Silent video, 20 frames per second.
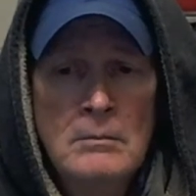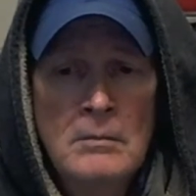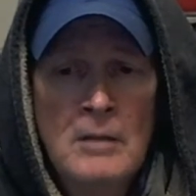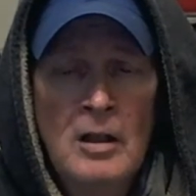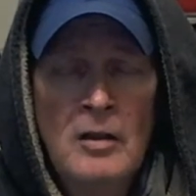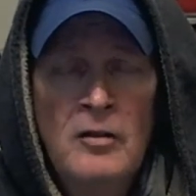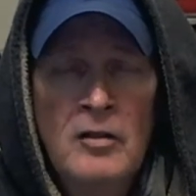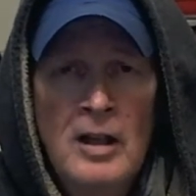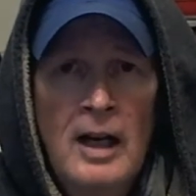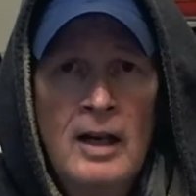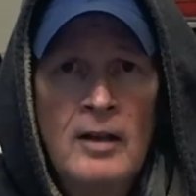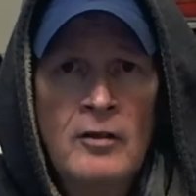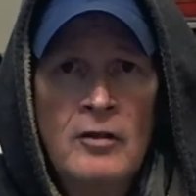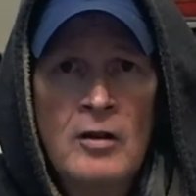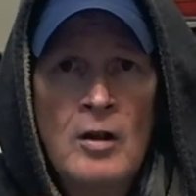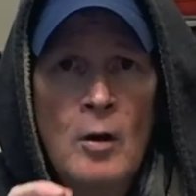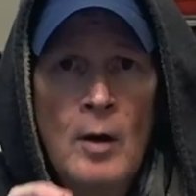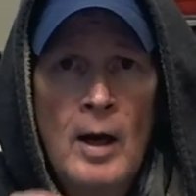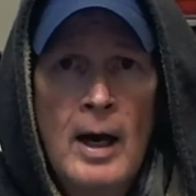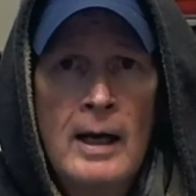These guys
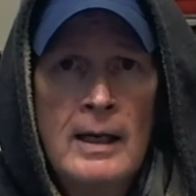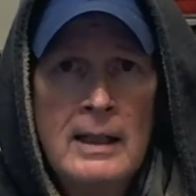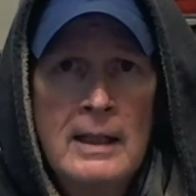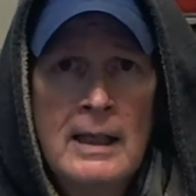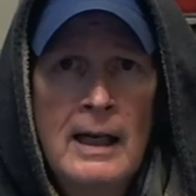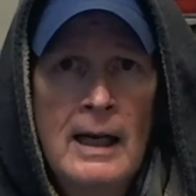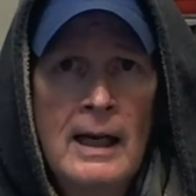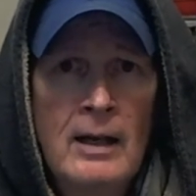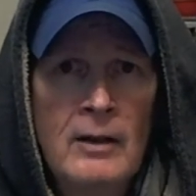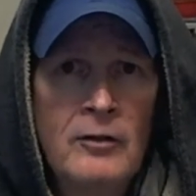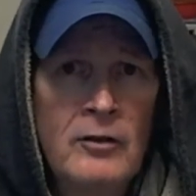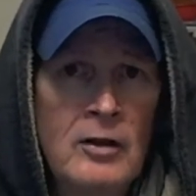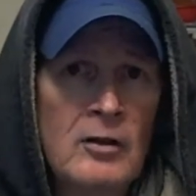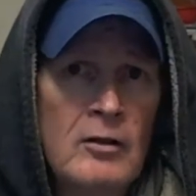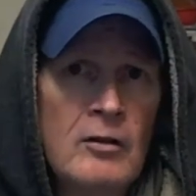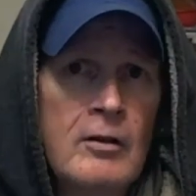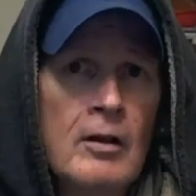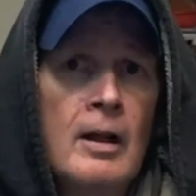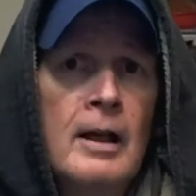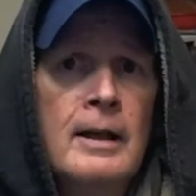know how to cast
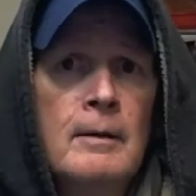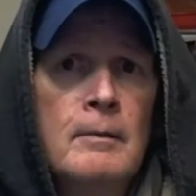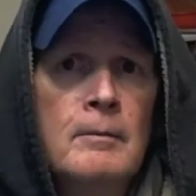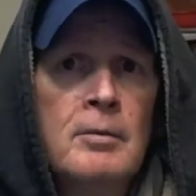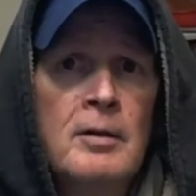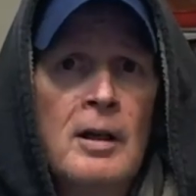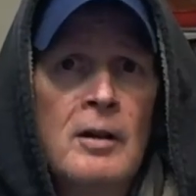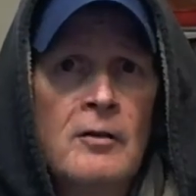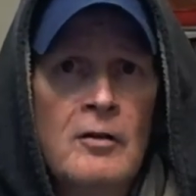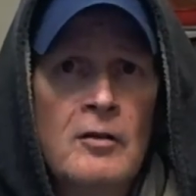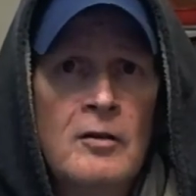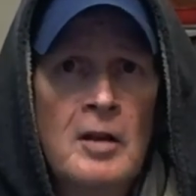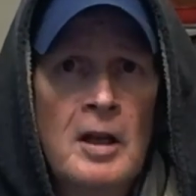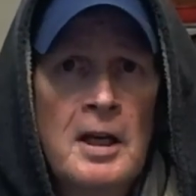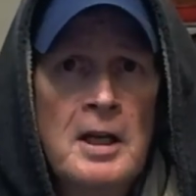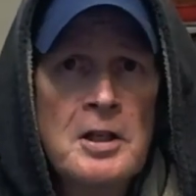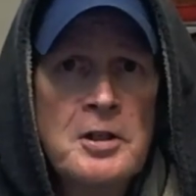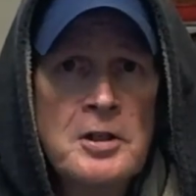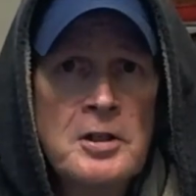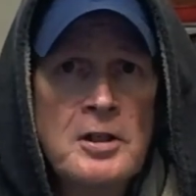these light
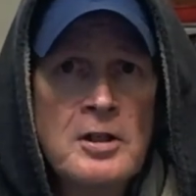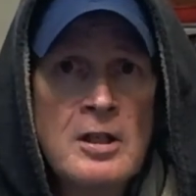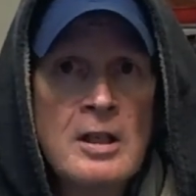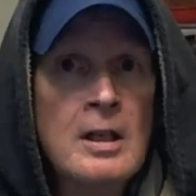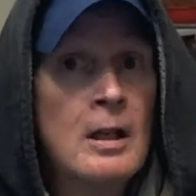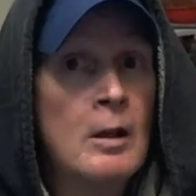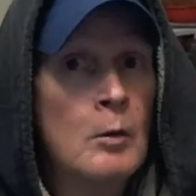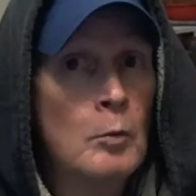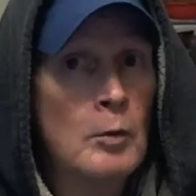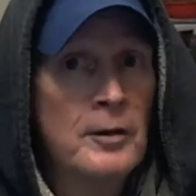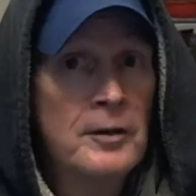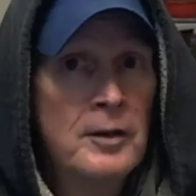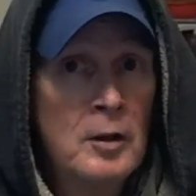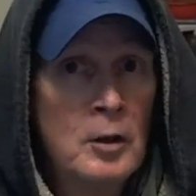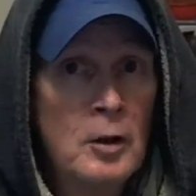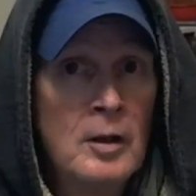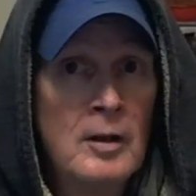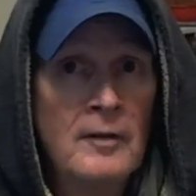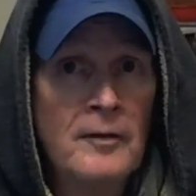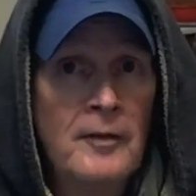presentations with
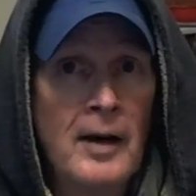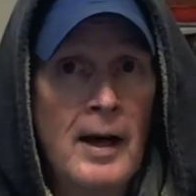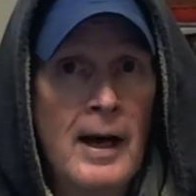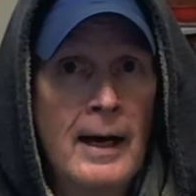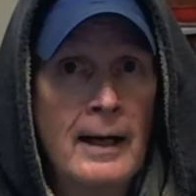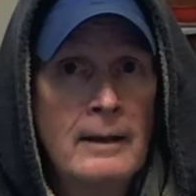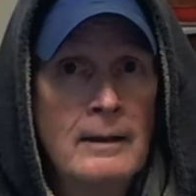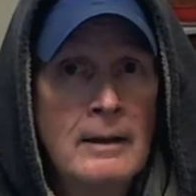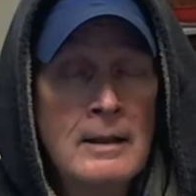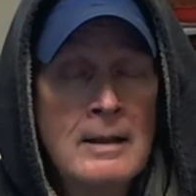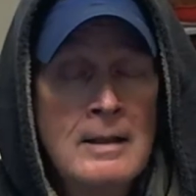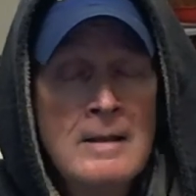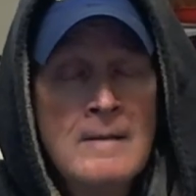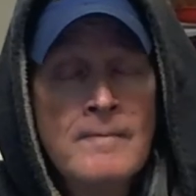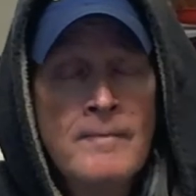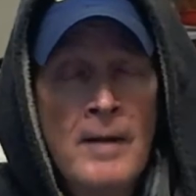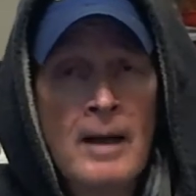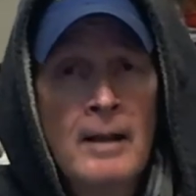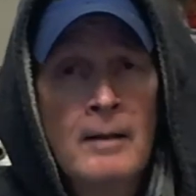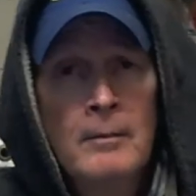good effect.
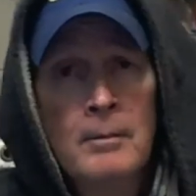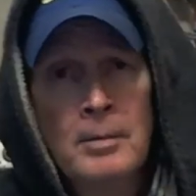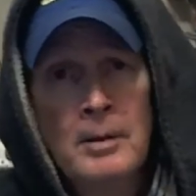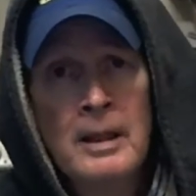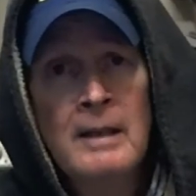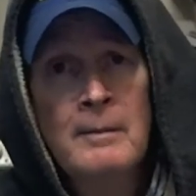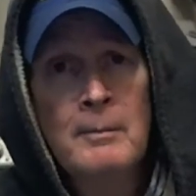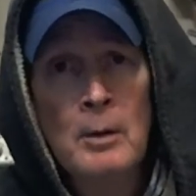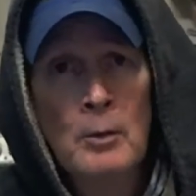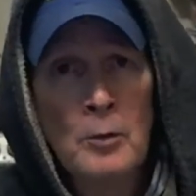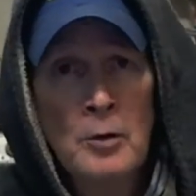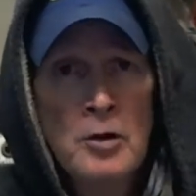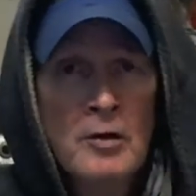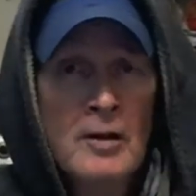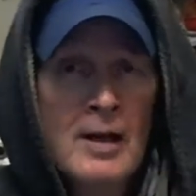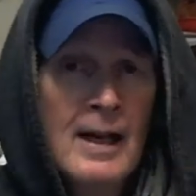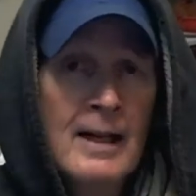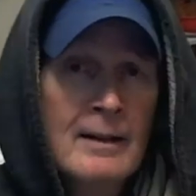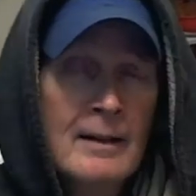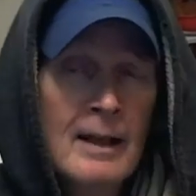And believe me, when
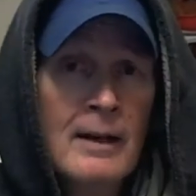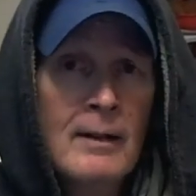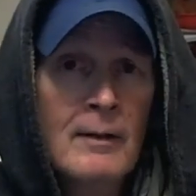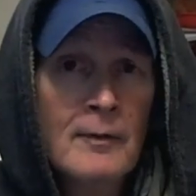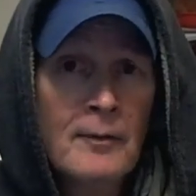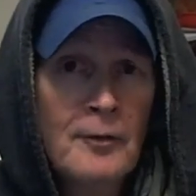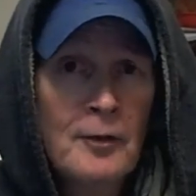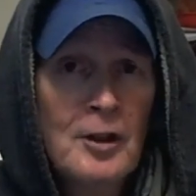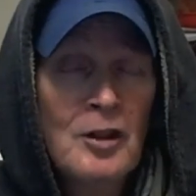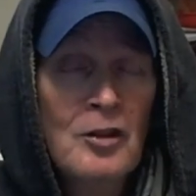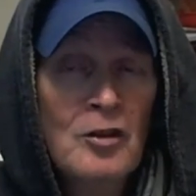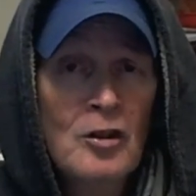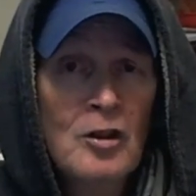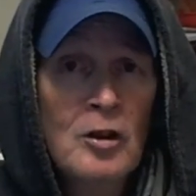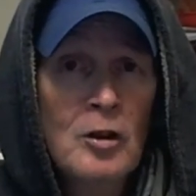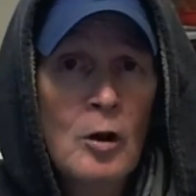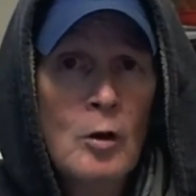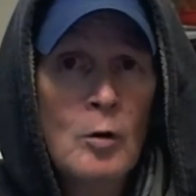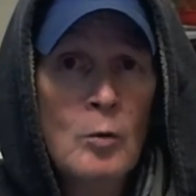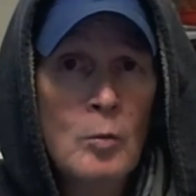you're out there in freezing
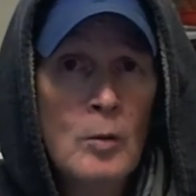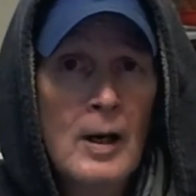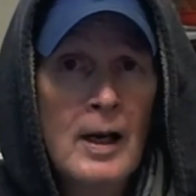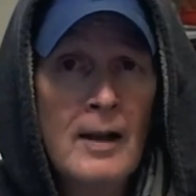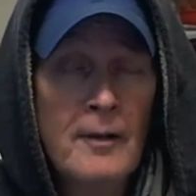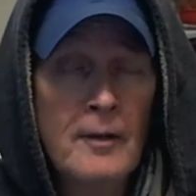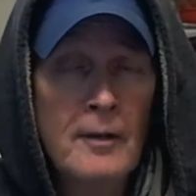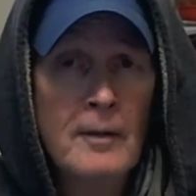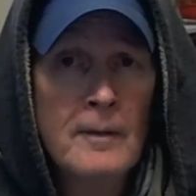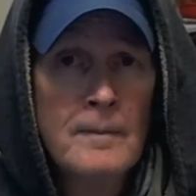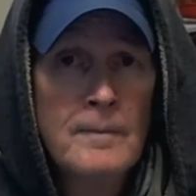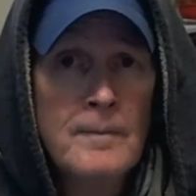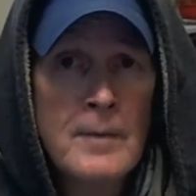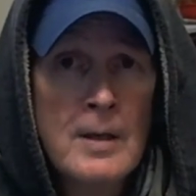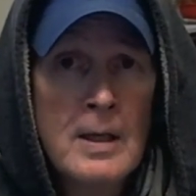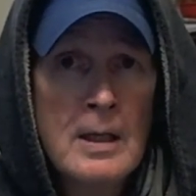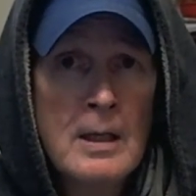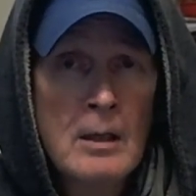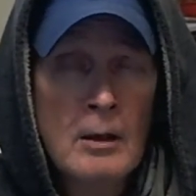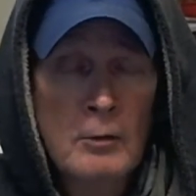cold weather,
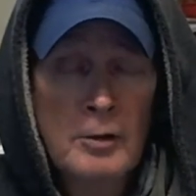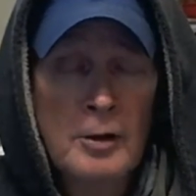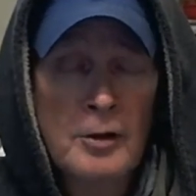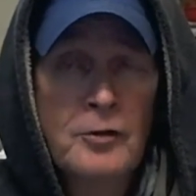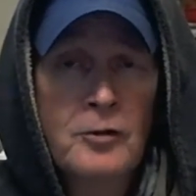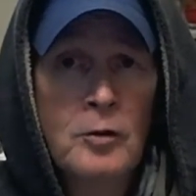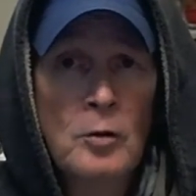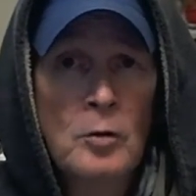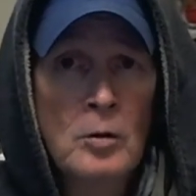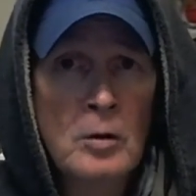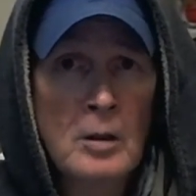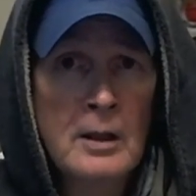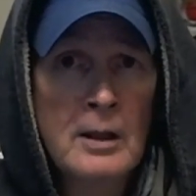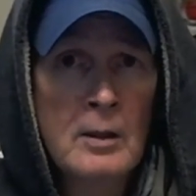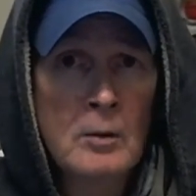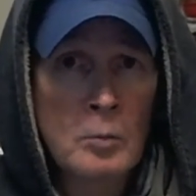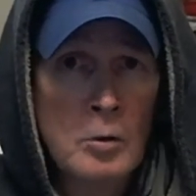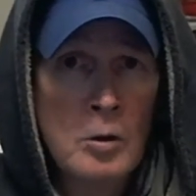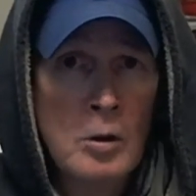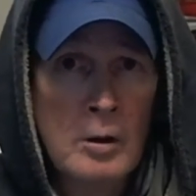crystal
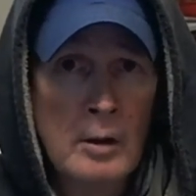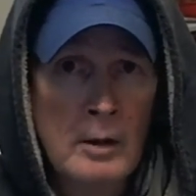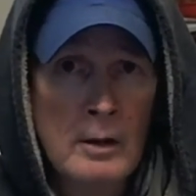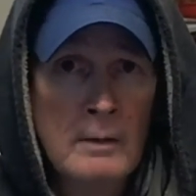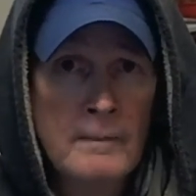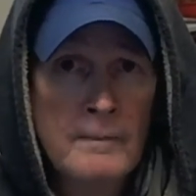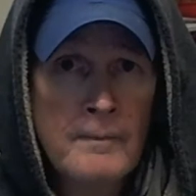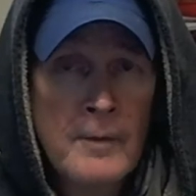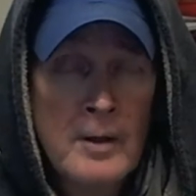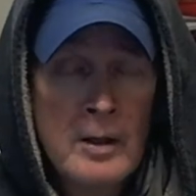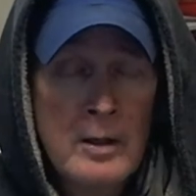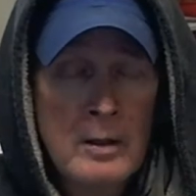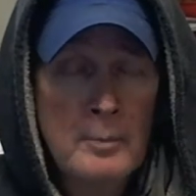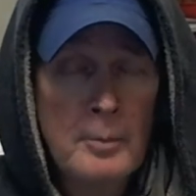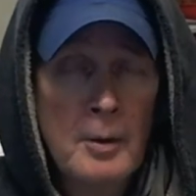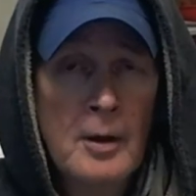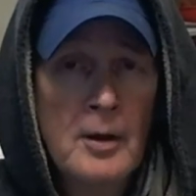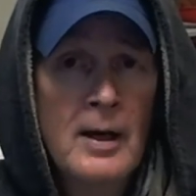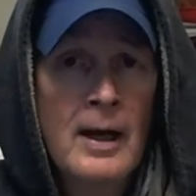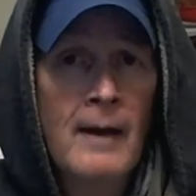clear water, you
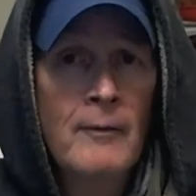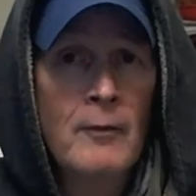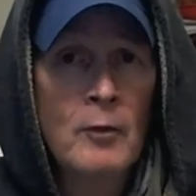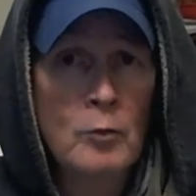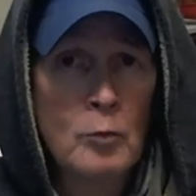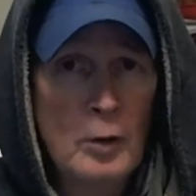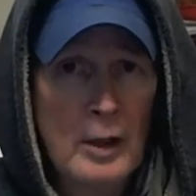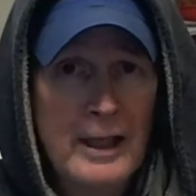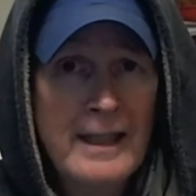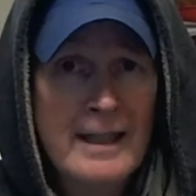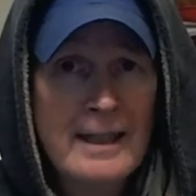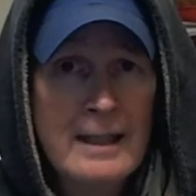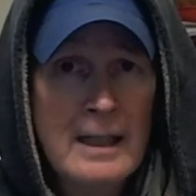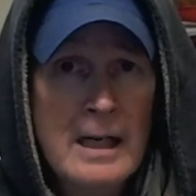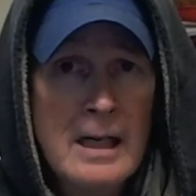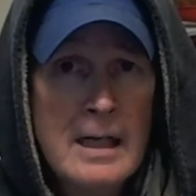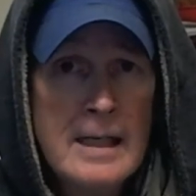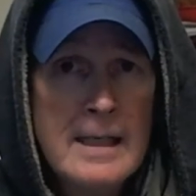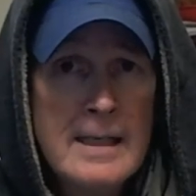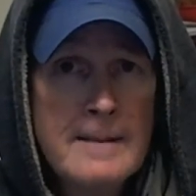better have the right
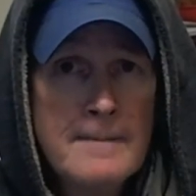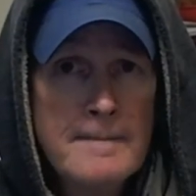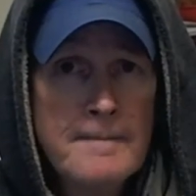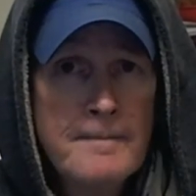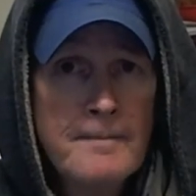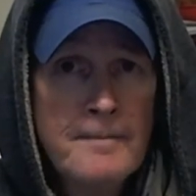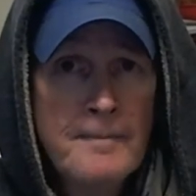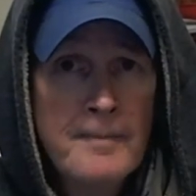line,